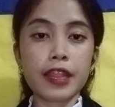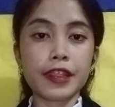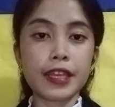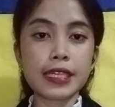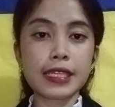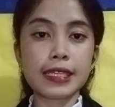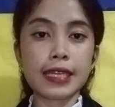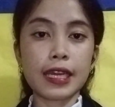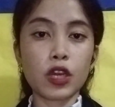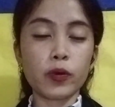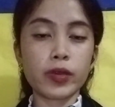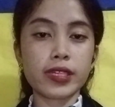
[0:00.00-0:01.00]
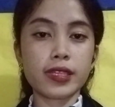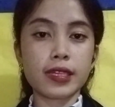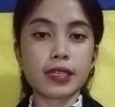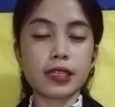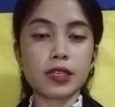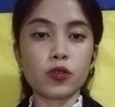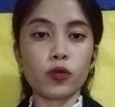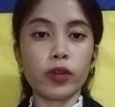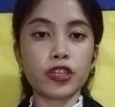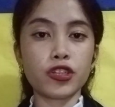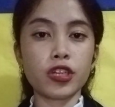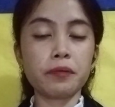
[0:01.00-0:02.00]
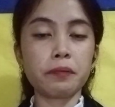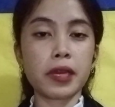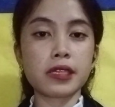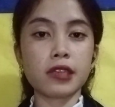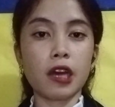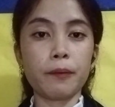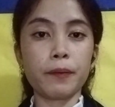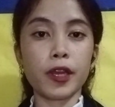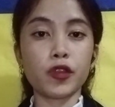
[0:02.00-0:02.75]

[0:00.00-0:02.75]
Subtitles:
this linguistic situation makes up